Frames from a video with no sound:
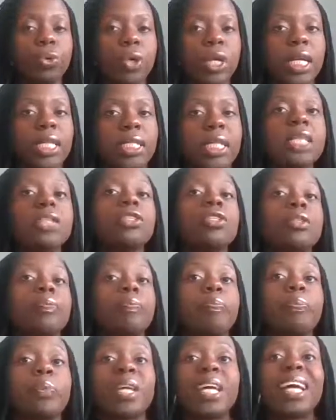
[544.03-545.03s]

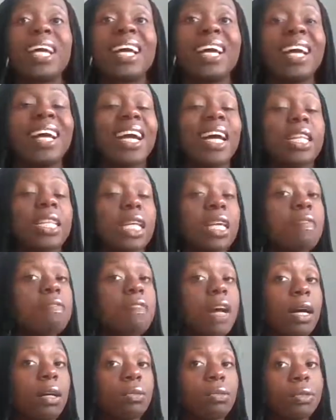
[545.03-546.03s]
organization. And they
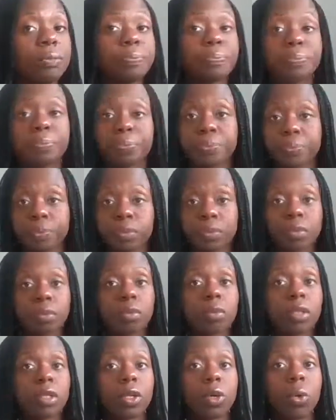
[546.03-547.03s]
found
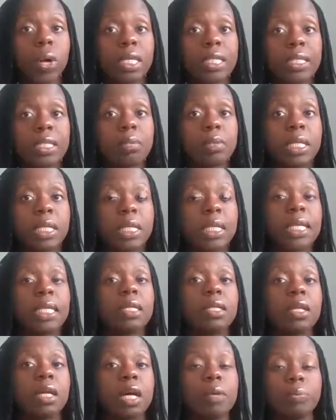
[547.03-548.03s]
quite
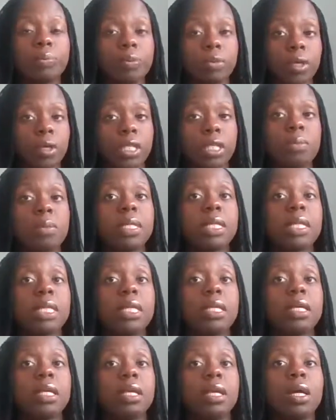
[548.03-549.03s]
similarly
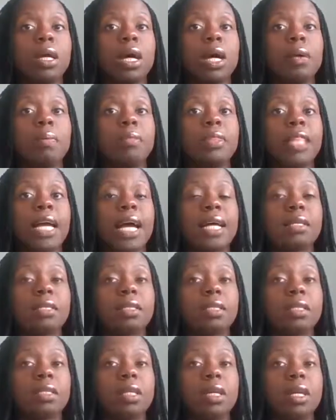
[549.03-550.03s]

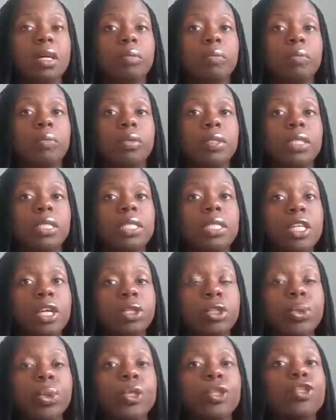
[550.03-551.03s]
that
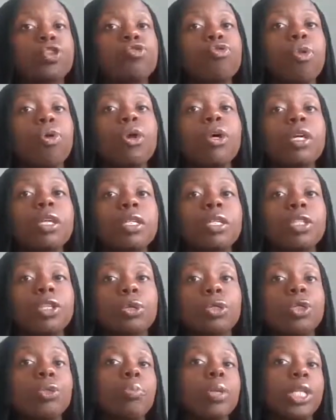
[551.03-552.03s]
CEOs who had a stronger
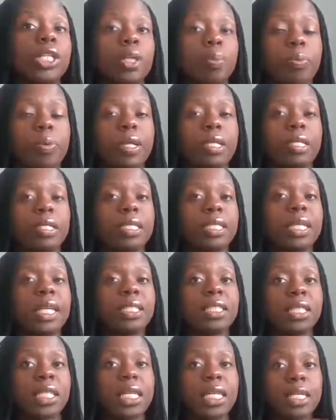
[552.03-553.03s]
social media presence, and
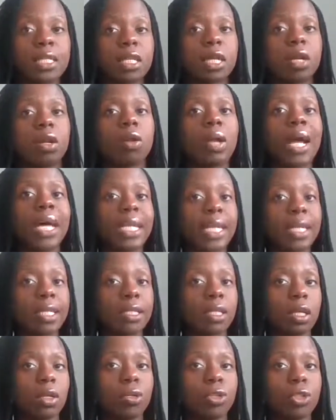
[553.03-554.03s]
that's internal and
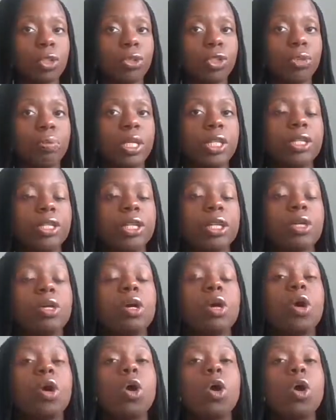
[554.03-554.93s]
external social media,